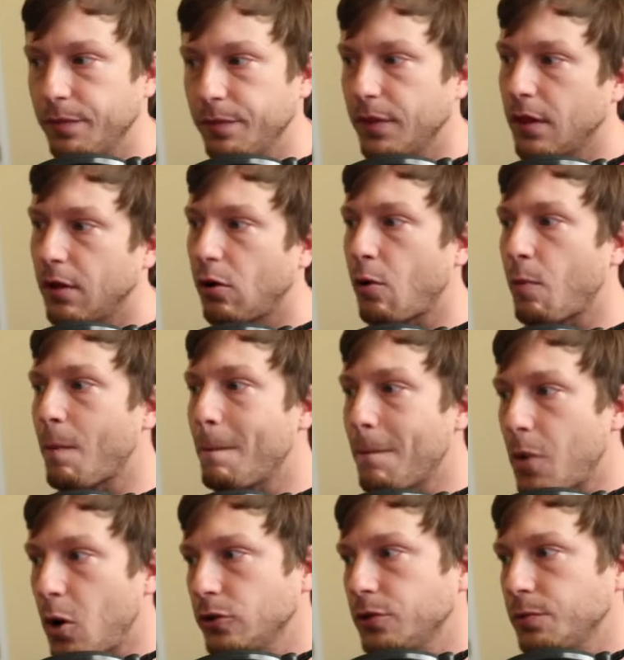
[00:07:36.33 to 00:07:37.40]
There are
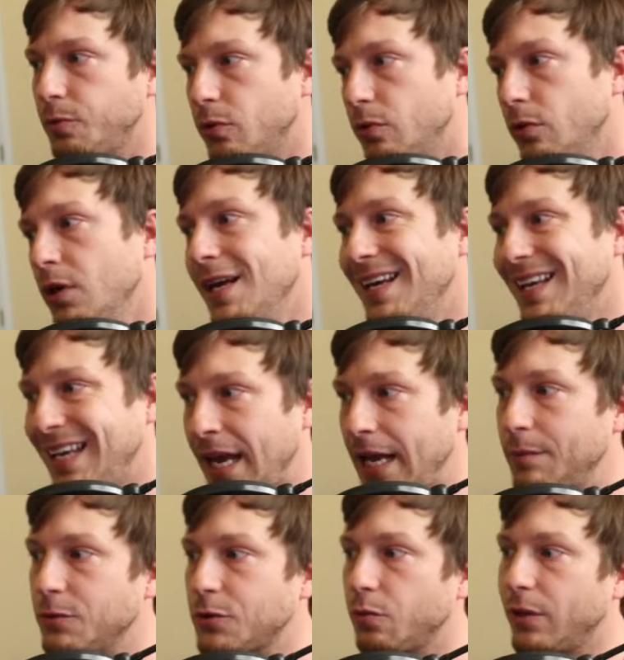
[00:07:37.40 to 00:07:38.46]
multiple
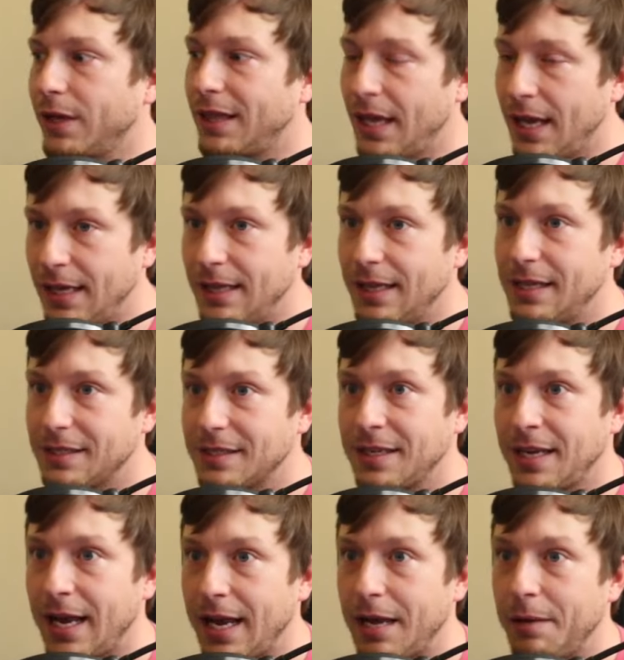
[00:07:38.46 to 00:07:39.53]
games within this
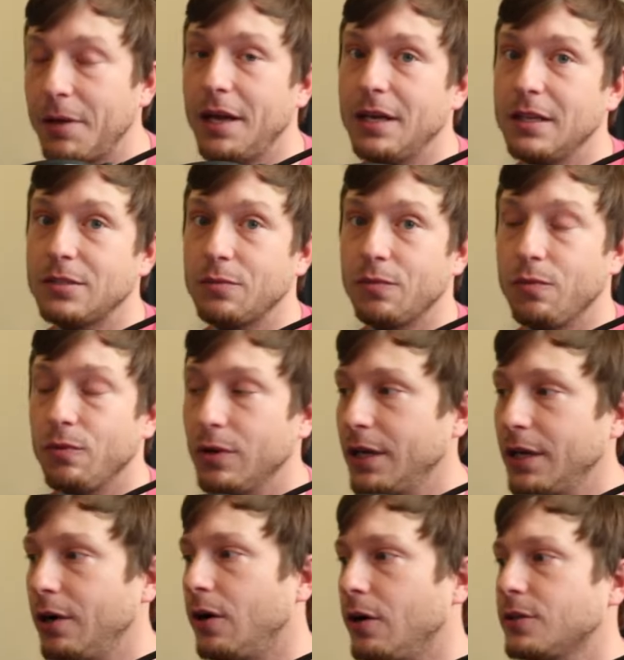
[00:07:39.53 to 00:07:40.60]
game, and it's really
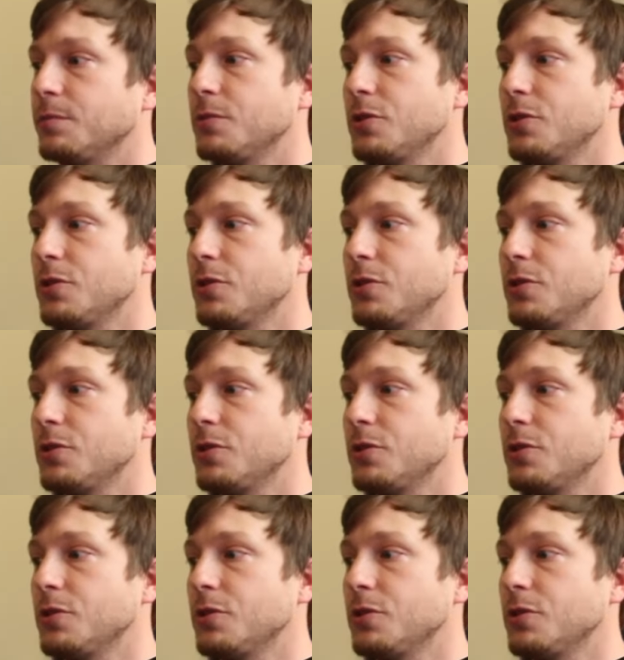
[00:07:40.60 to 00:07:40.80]
awesome.